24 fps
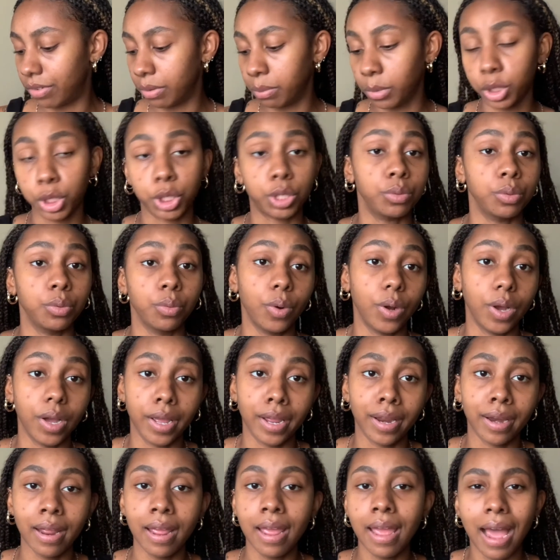much you would want.
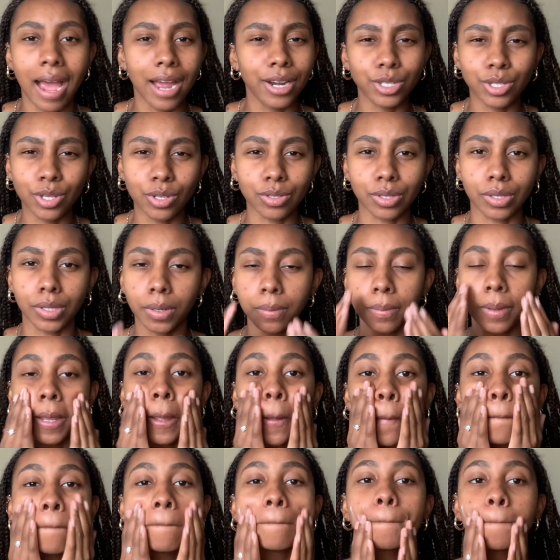I just use a little
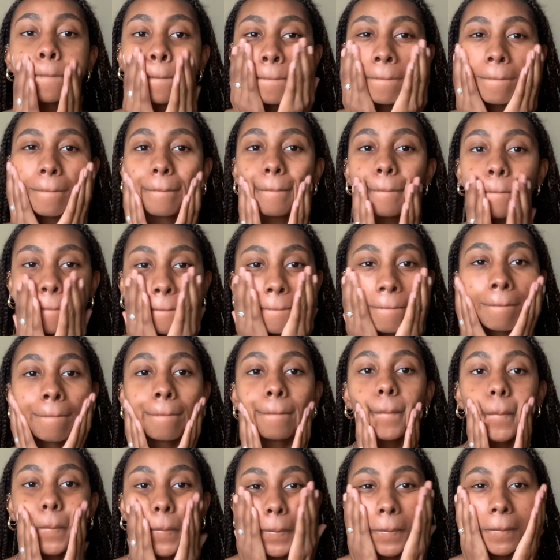bit.
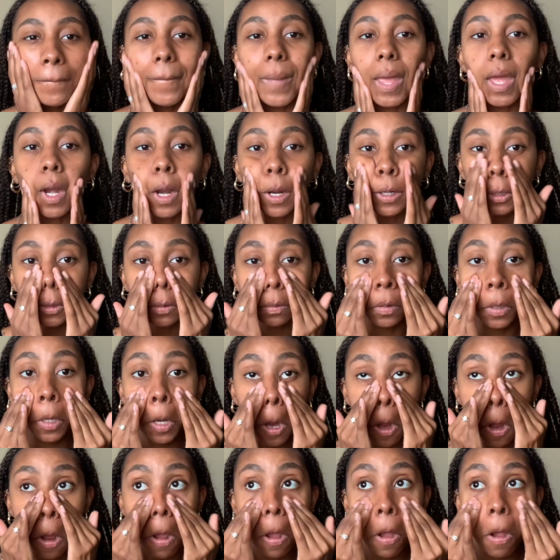And I just put
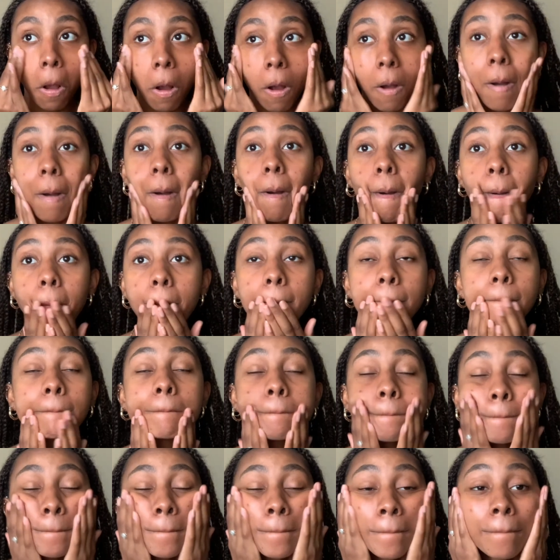it all
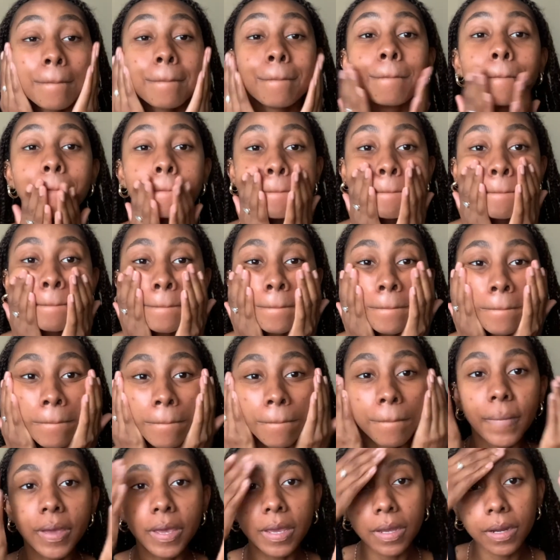
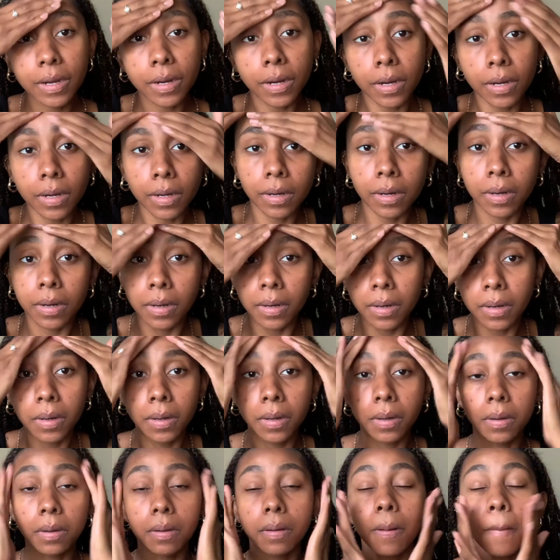here.
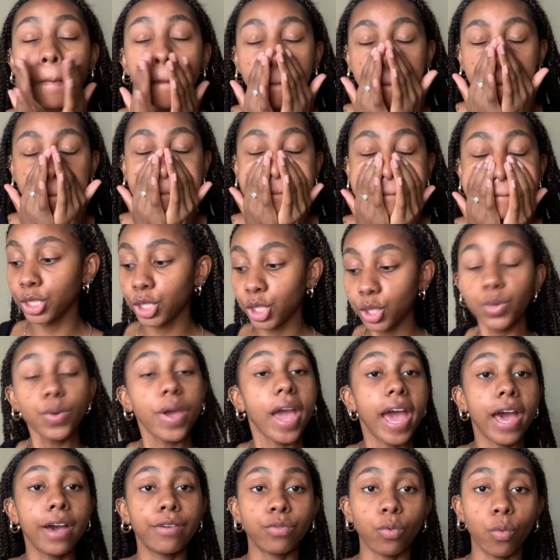I do
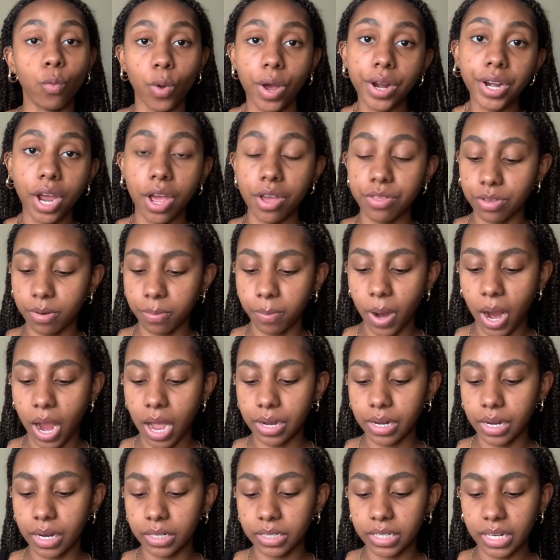have one other
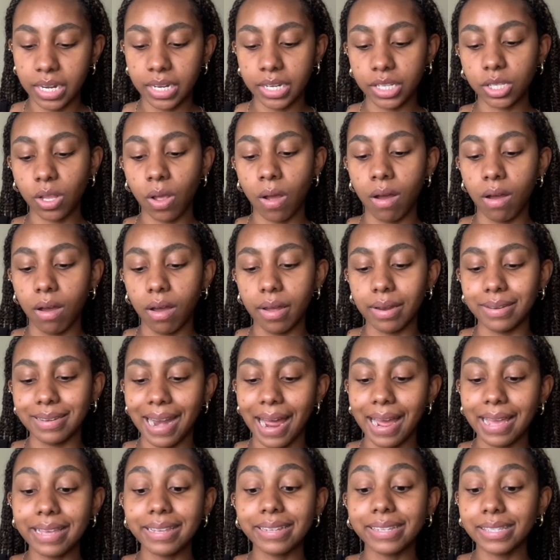product. It is called
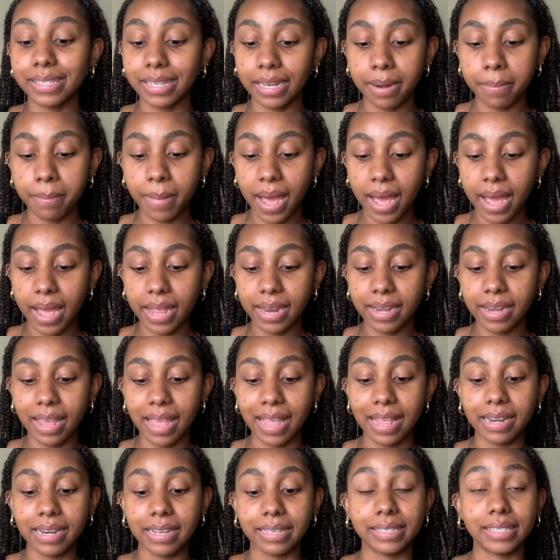niacinamide
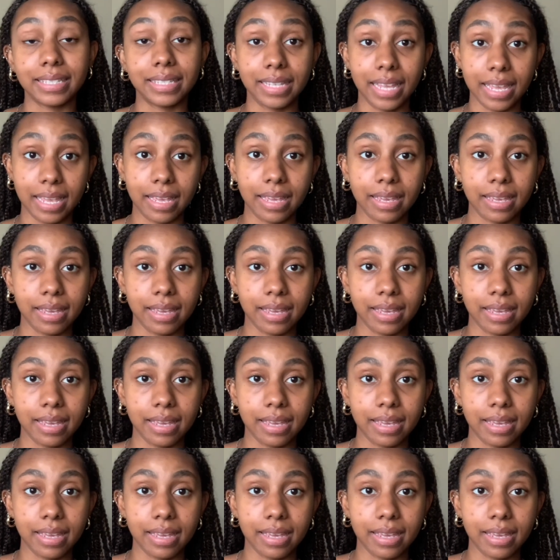and zinc.